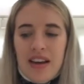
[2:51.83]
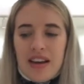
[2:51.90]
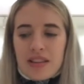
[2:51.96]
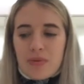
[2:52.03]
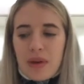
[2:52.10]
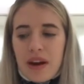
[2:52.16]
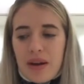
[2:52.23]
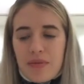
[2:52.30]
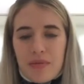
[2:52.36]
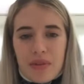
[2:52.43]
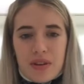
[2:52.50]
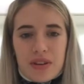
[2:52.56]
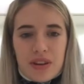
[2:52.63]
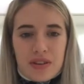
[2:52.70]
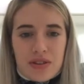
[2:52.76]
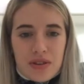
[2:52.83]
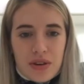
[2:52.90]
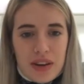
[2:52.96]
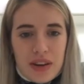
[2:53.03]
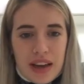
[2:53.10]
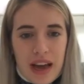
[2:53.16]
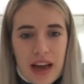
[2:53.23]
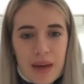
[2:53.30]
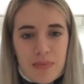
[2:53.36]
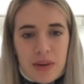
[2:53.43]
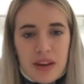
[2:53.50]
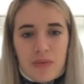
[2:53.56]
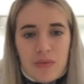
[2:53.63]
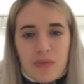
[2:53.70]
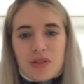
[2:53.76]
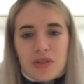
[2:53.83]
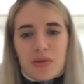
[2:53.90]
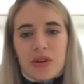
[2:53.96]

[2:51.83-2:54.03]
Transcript: it's where i'm truly happy and